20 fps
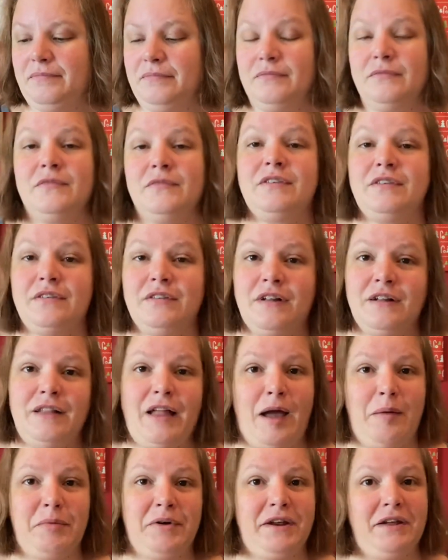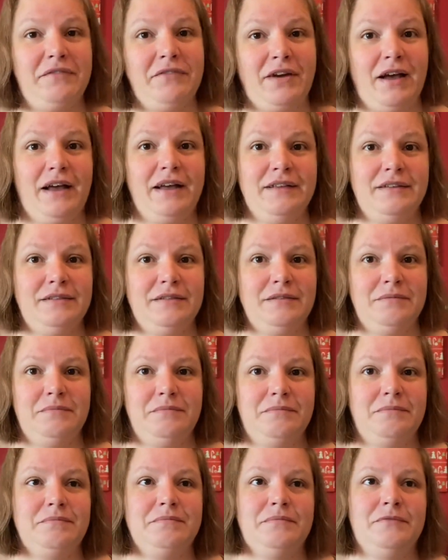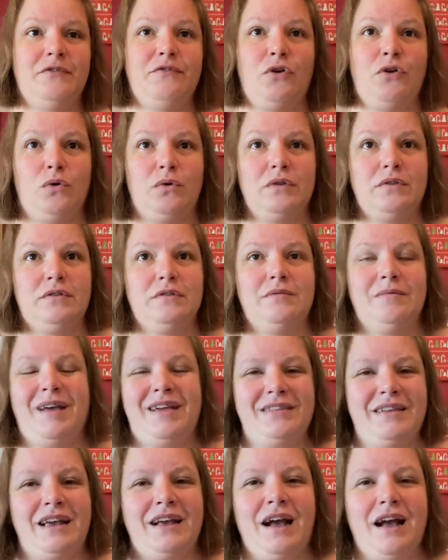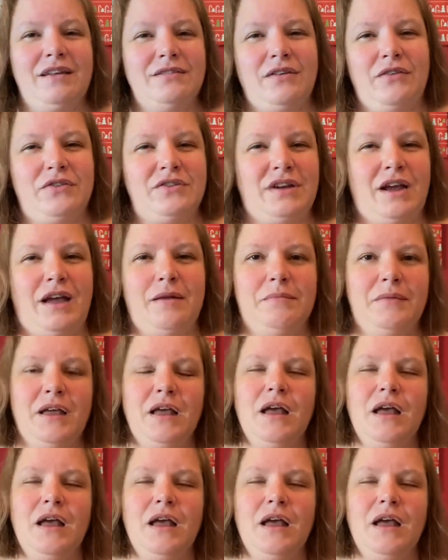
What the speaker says: This is collaborative, guys, folks. I say guys all the time.